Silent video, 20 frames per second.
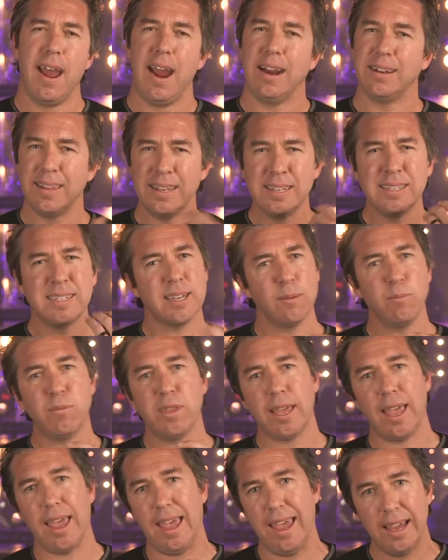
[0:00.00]
And then
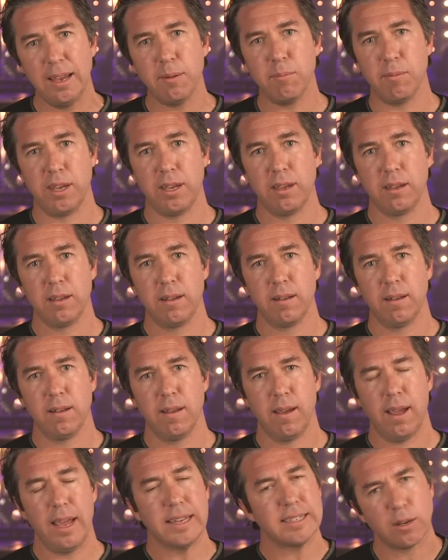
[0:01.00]
something hit me.
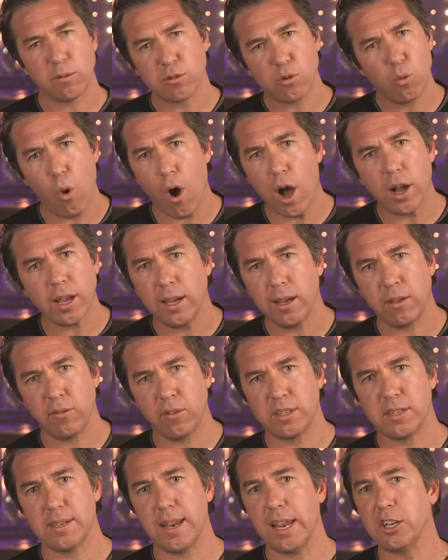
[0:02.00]
As I was walking on
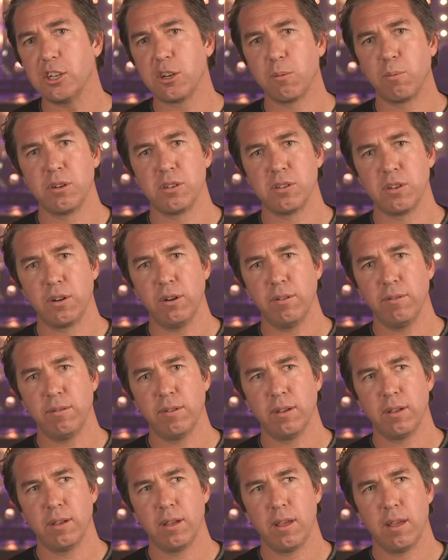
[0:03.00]
this nature preserve,
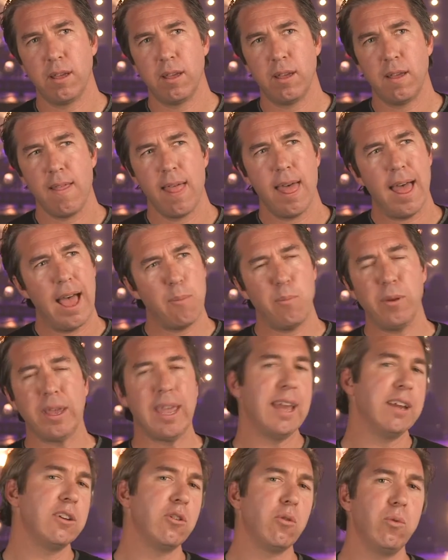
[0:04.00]
I
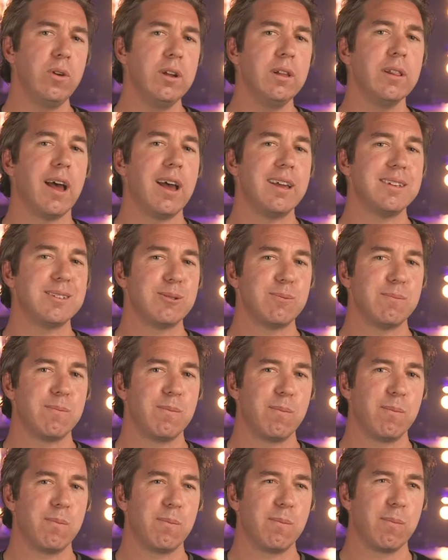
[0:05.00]
began to realize
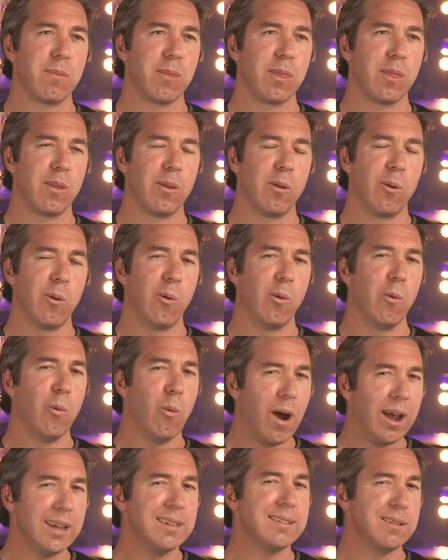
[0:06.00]

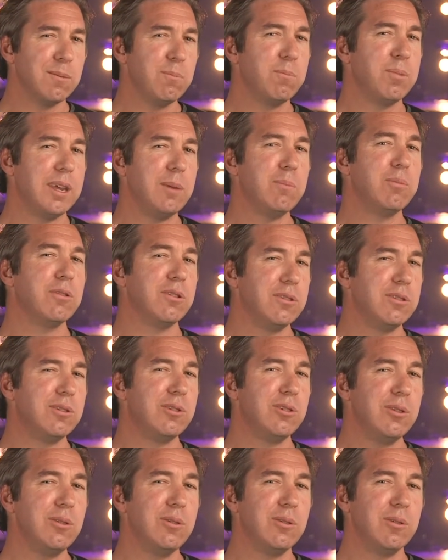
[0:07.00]
why some people
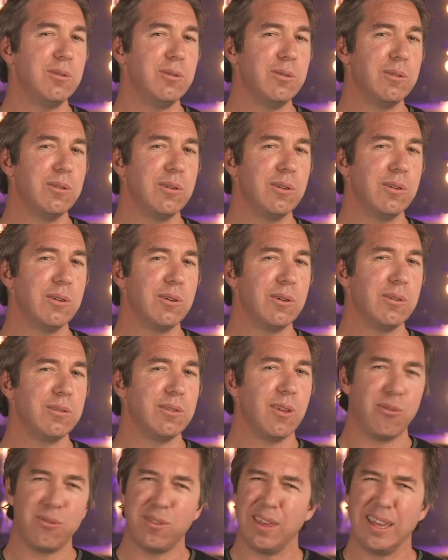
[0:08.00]
do
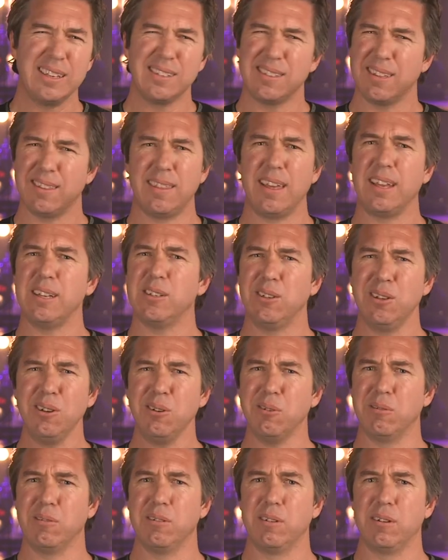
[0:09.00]
the things that they
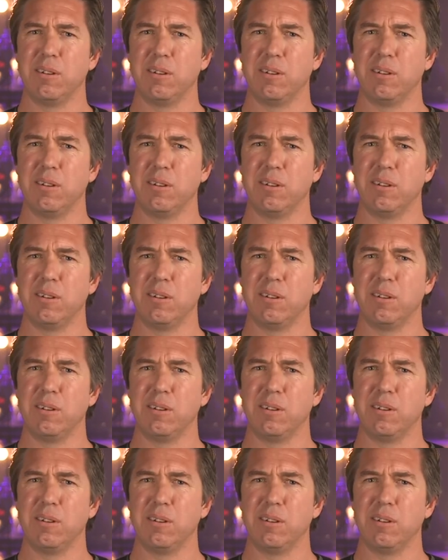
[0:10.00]
do.